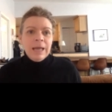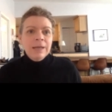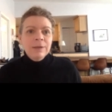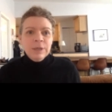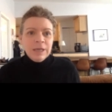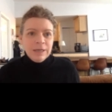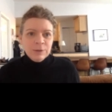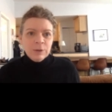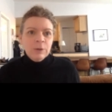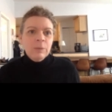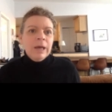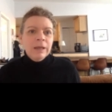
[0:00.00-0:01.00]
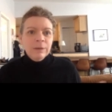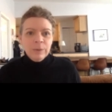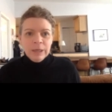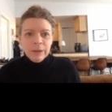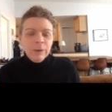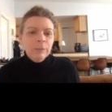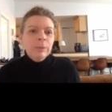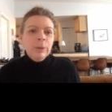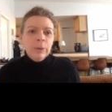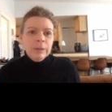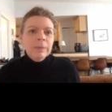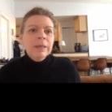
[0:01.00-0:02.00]
educational pathway or
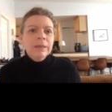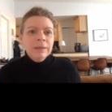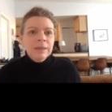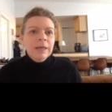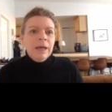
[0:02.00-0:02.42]
employment.